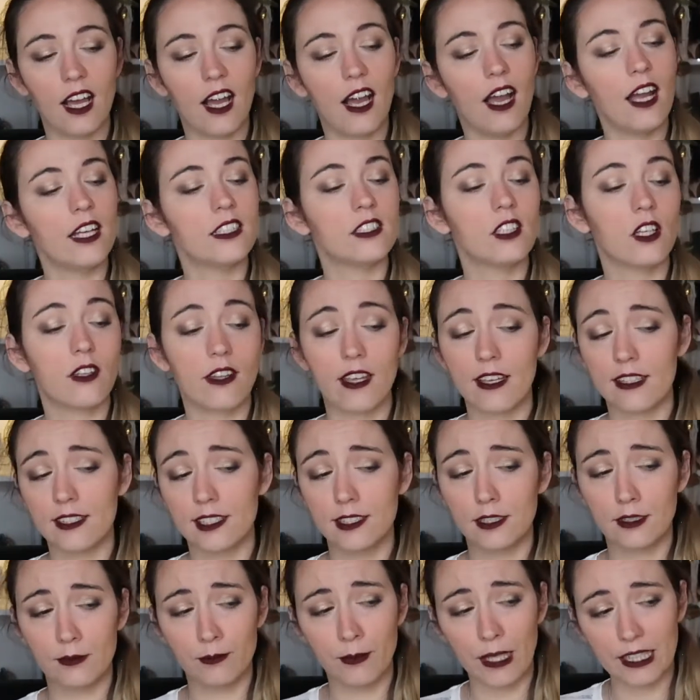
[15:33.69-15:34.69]
I don't
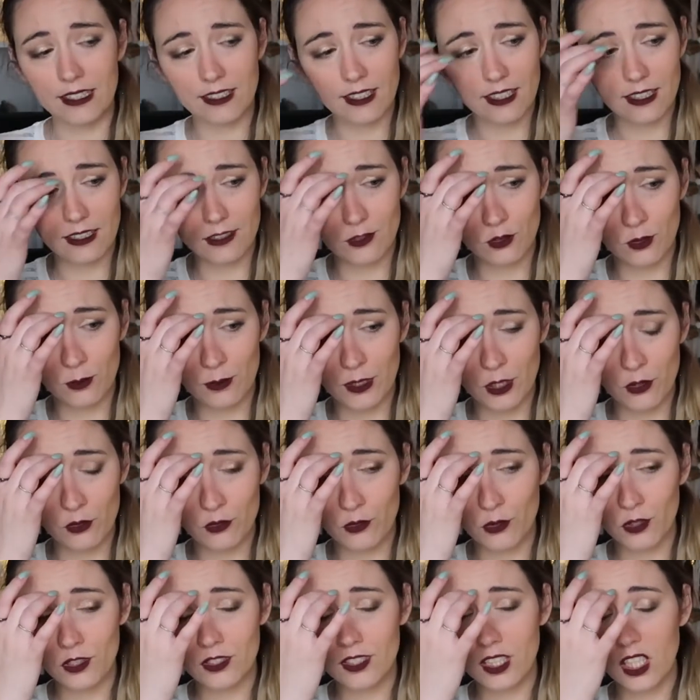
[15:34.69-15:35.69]
expect it to be a
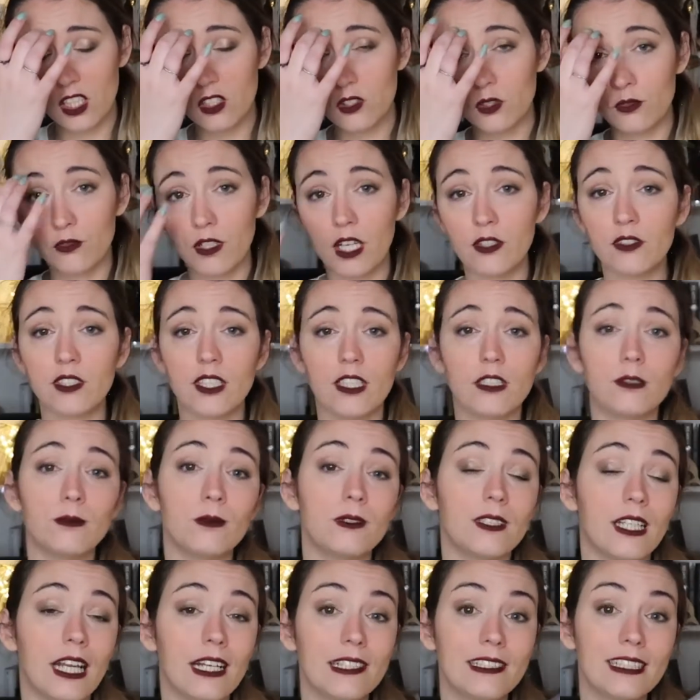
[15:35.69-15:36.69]
4 stars or 5 stars,
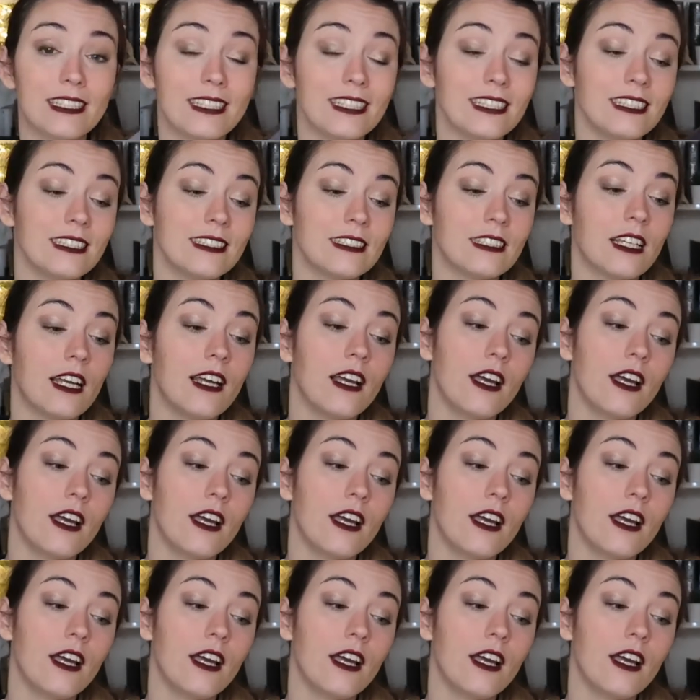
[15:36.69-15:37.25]
but at least